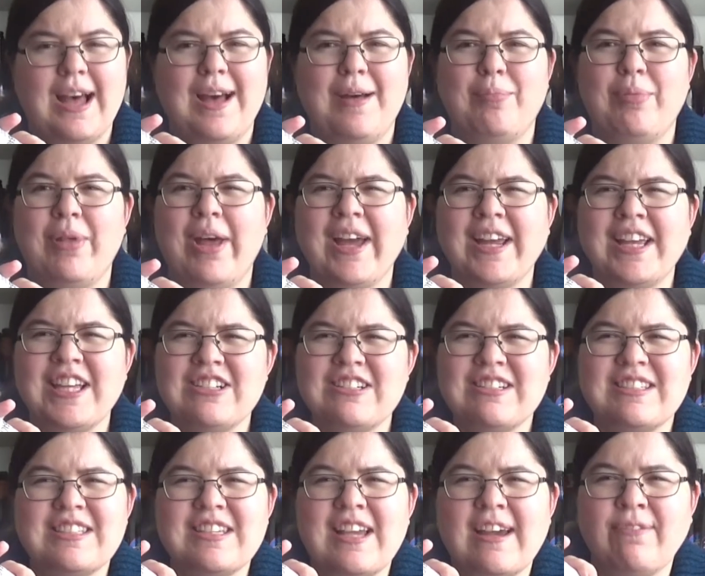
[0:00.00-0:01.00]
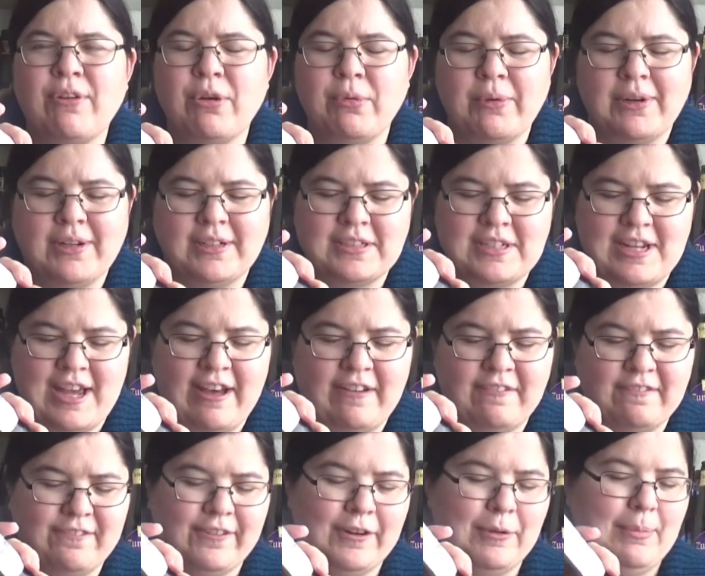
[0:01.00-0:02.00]
blogging just never worked
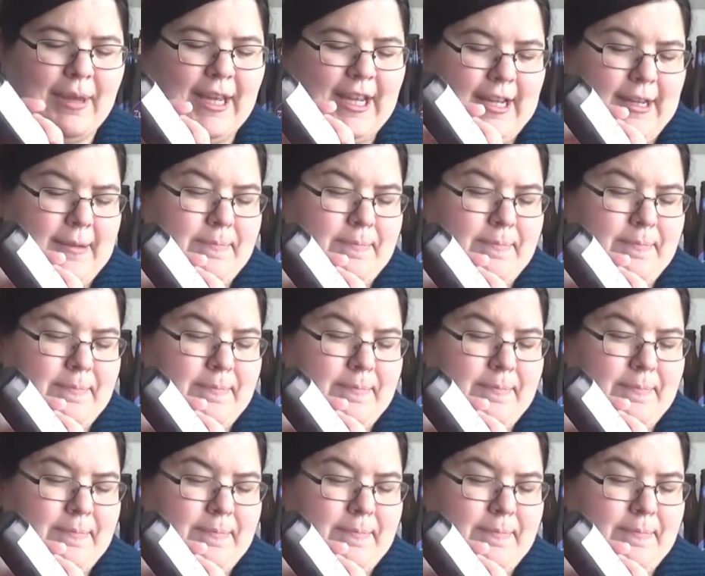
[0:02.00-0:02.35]
out for me.